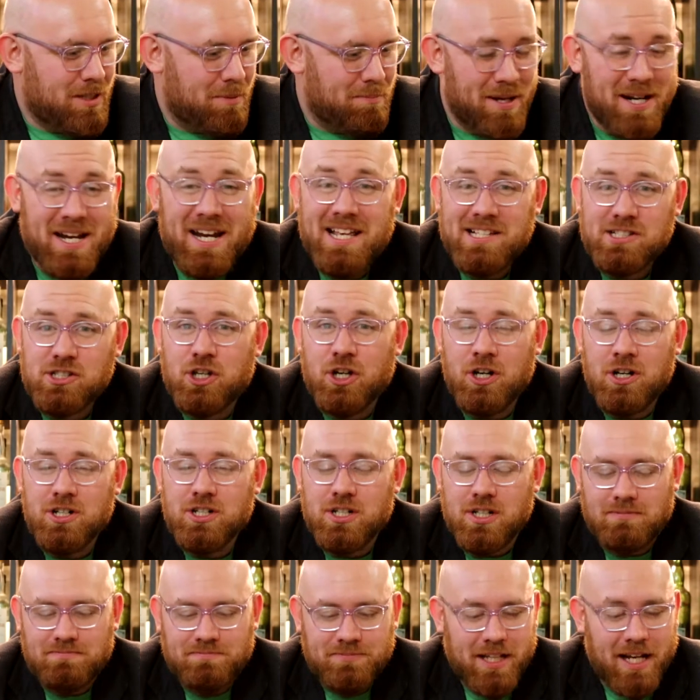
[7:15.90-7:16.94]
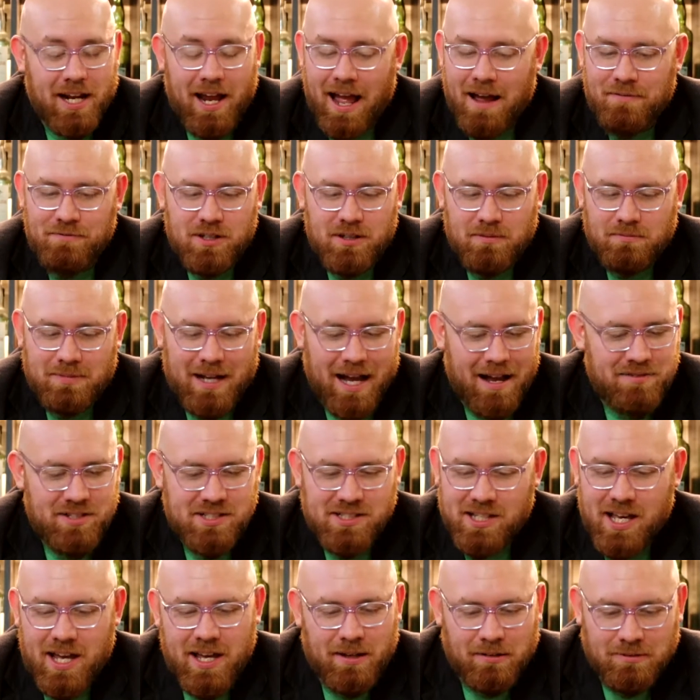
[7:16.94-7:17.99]
But it is good, and I have to
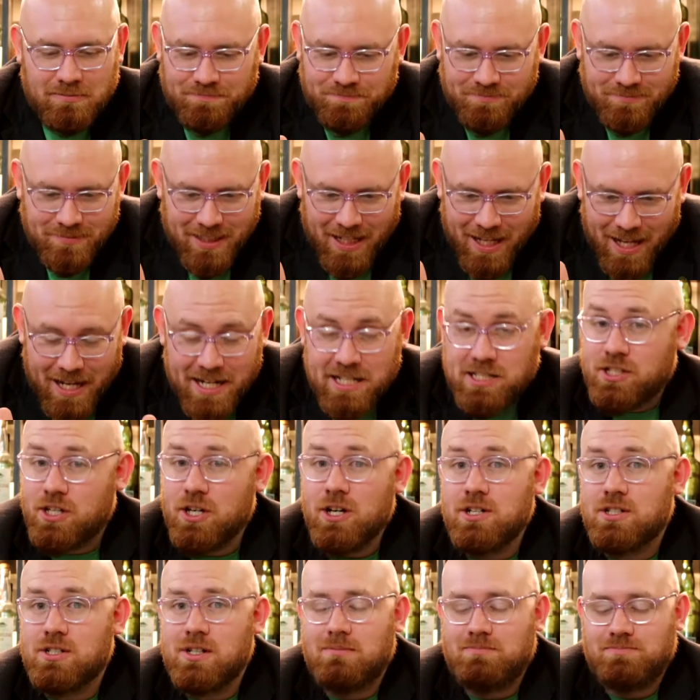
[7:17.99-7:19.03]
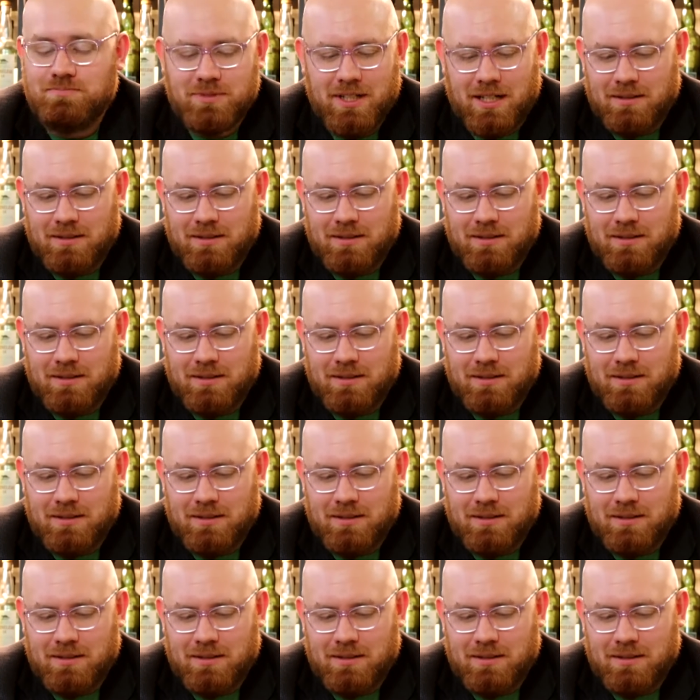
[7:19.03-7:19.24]
say, it is good.